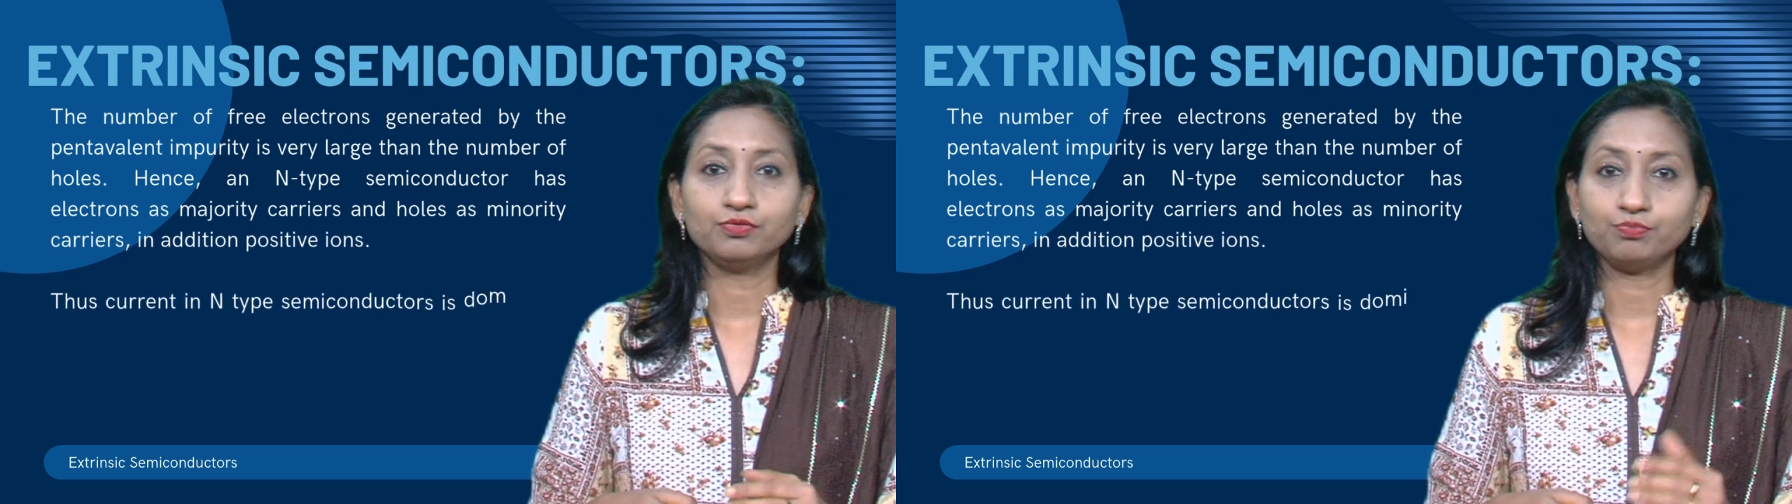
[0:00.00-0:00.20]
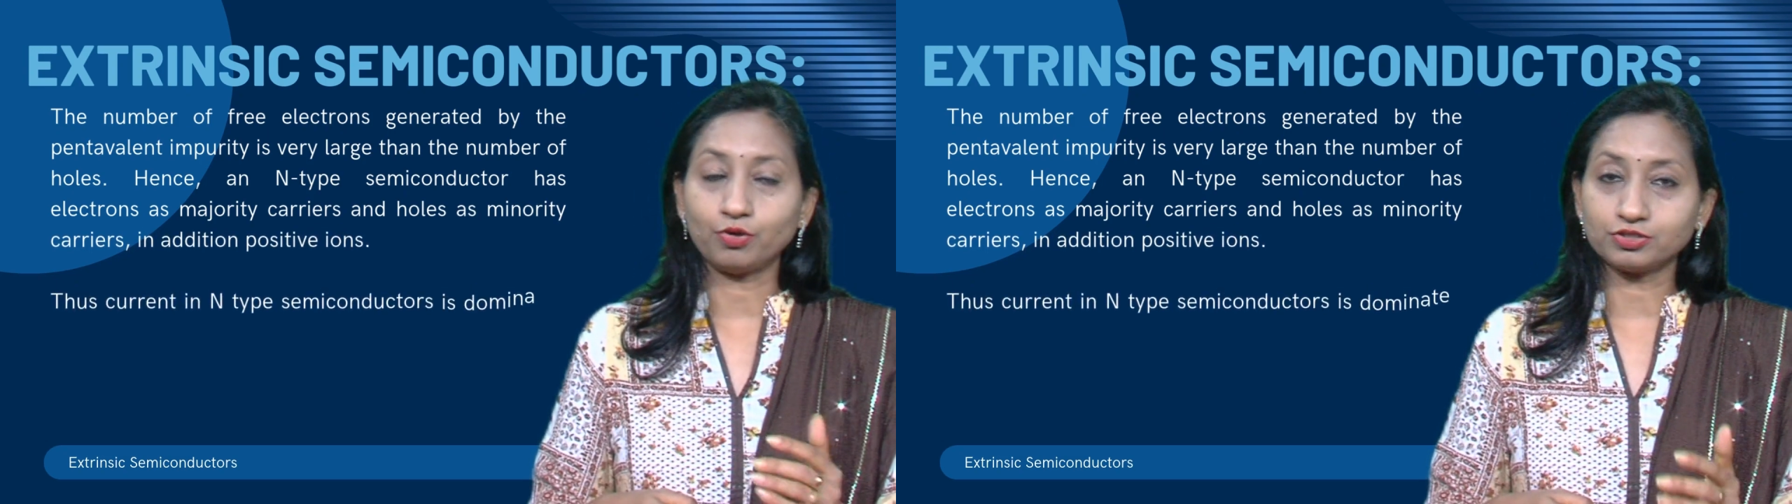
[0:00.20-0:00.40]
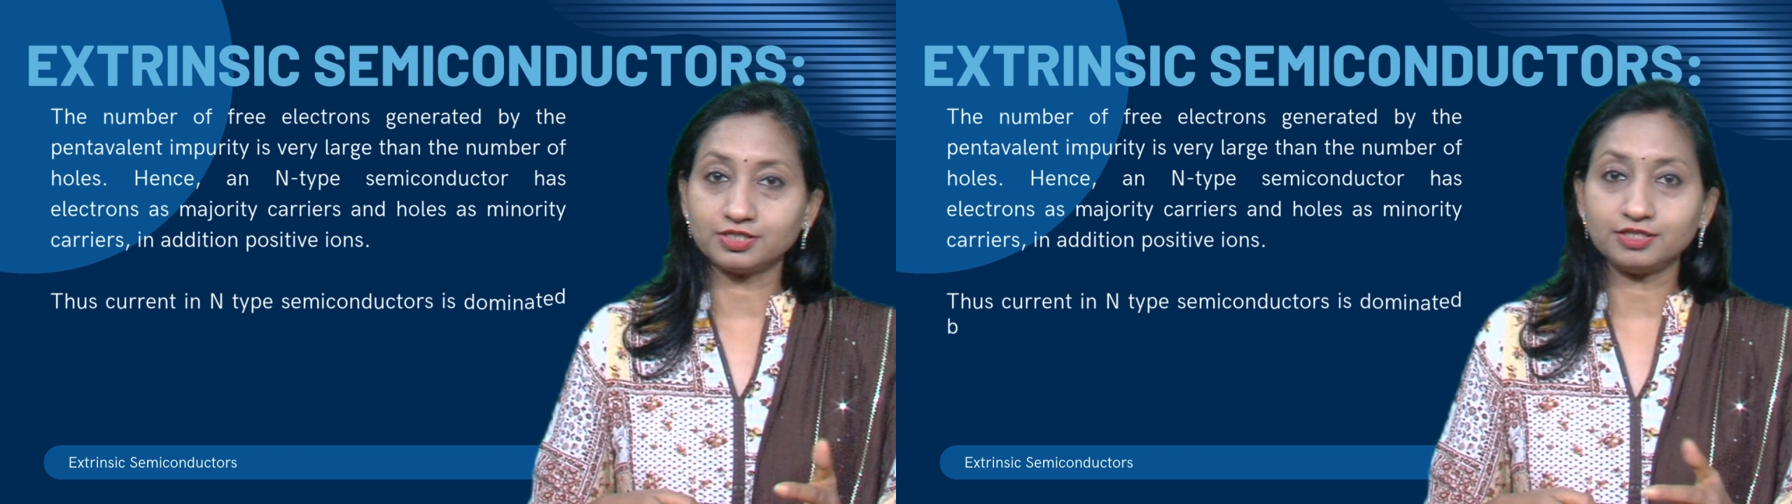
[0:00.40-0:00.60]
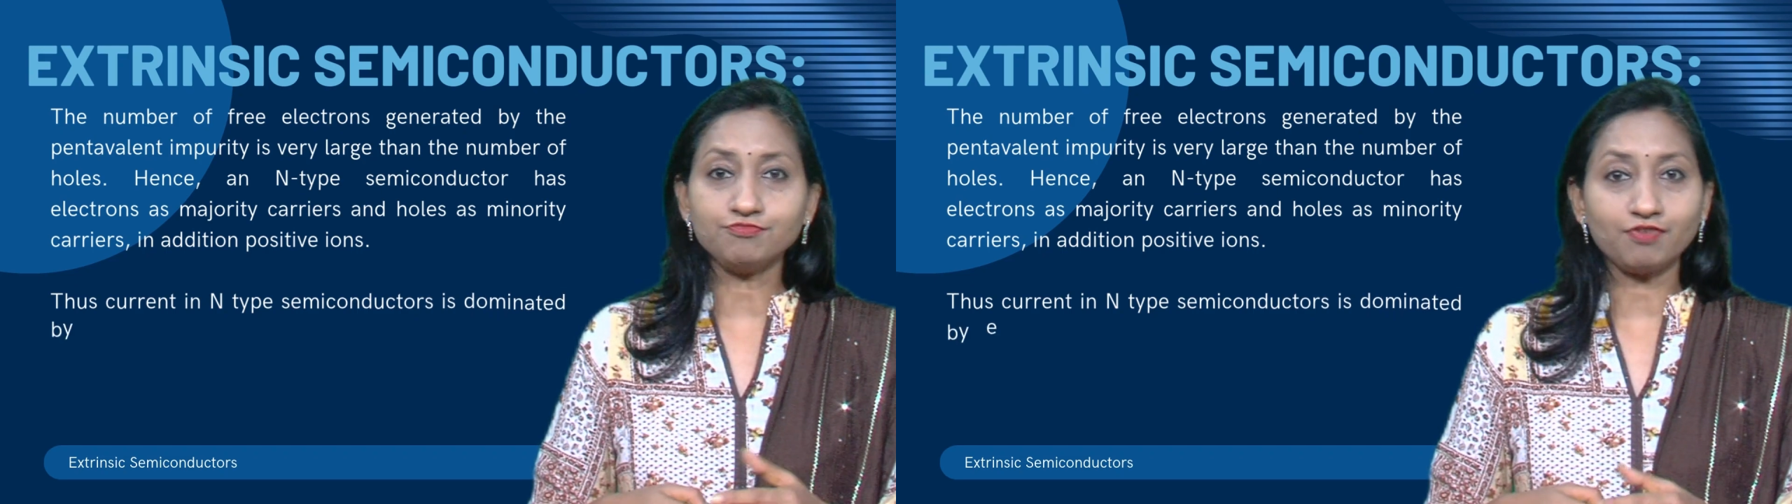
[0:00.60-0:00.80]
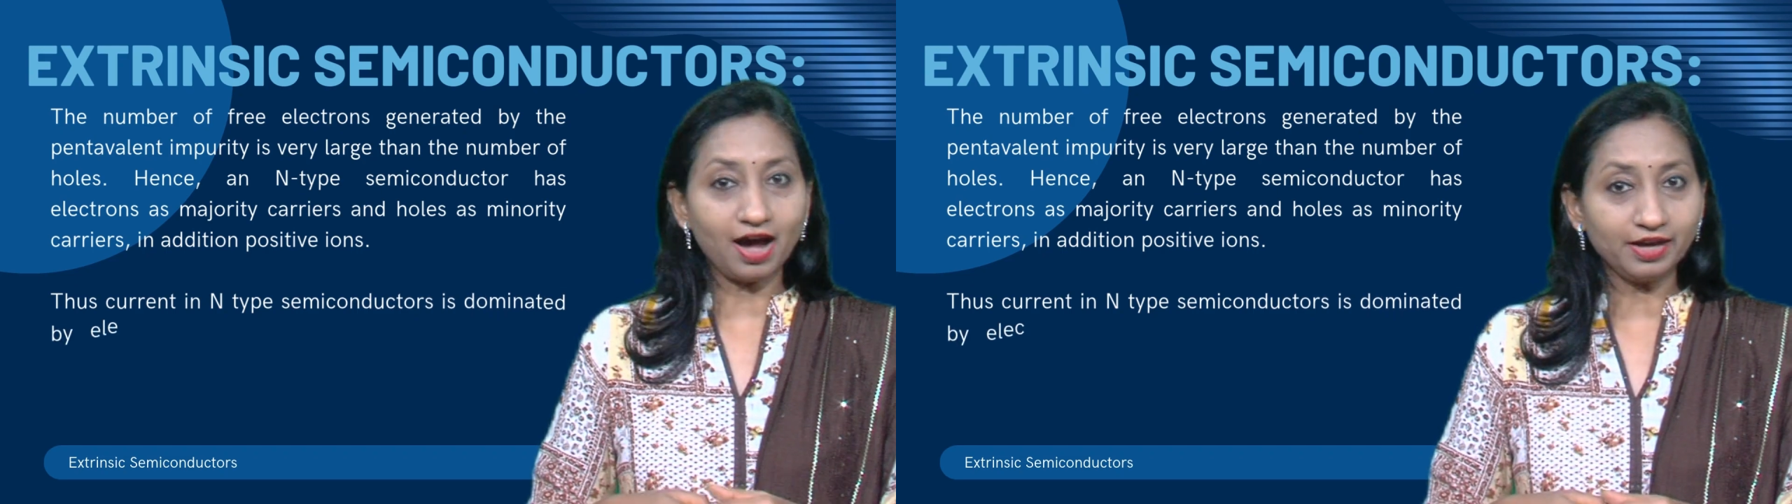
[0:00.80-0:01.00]

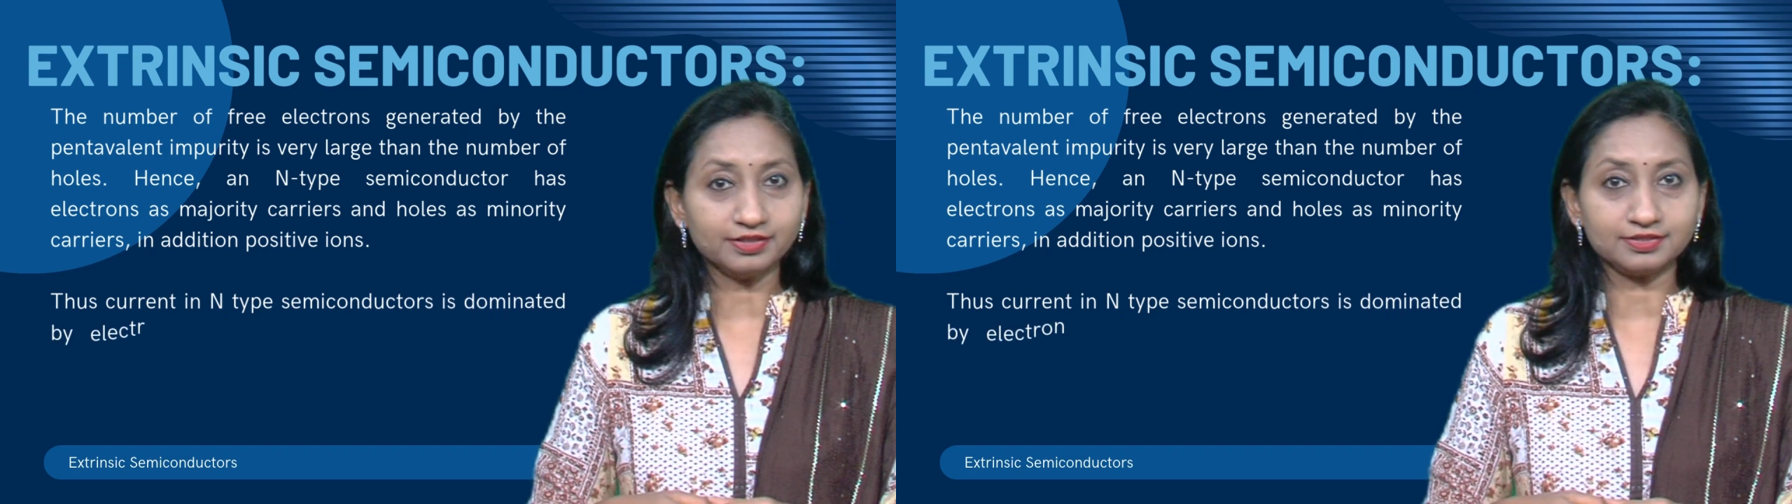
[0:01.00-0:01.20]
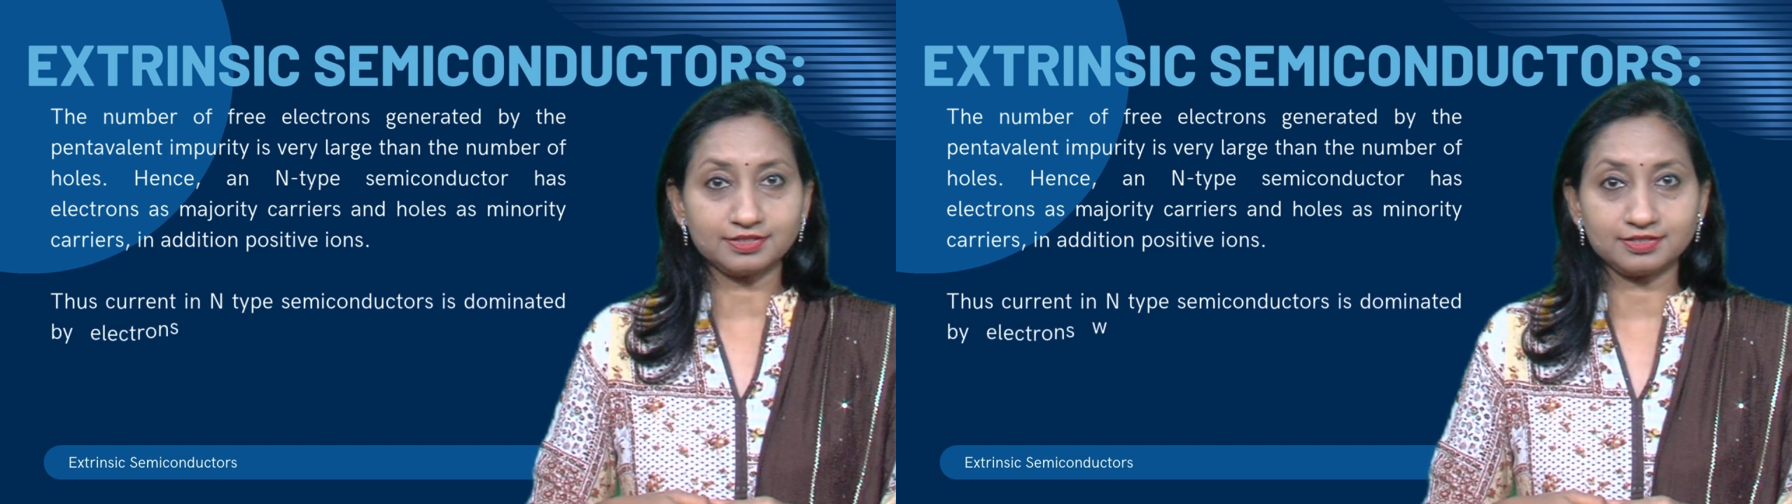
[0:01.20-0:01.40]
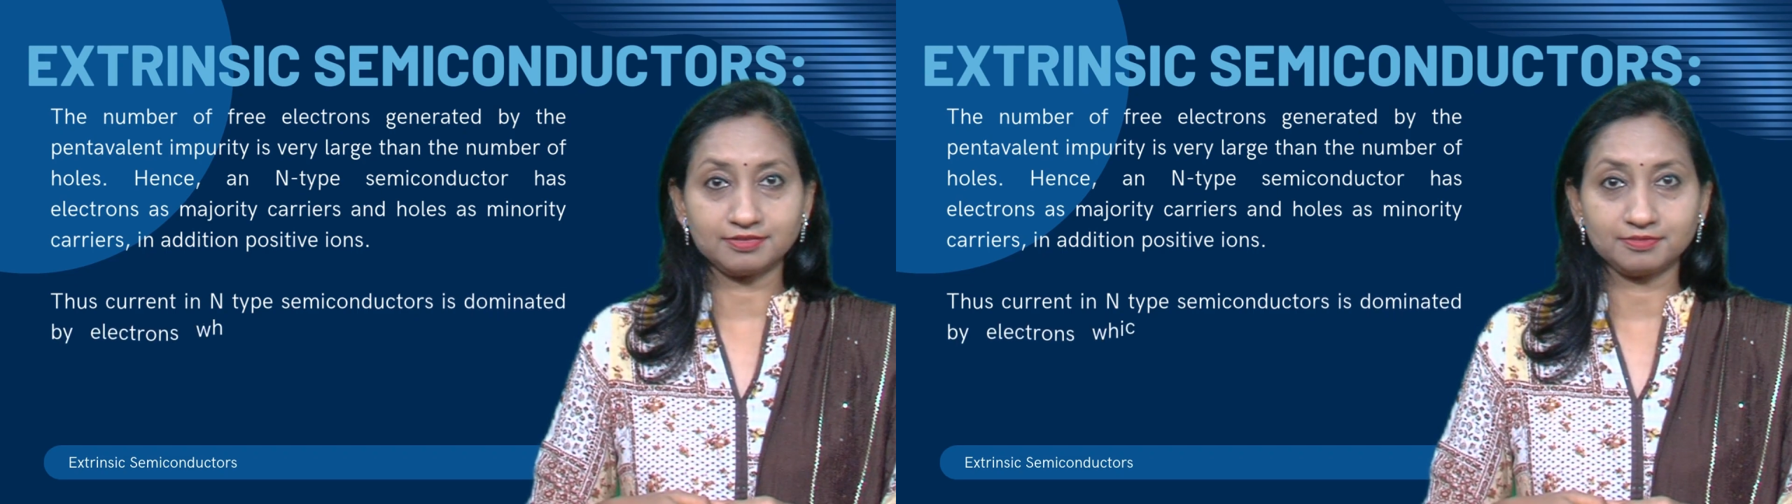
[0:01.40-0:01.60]
positive ions.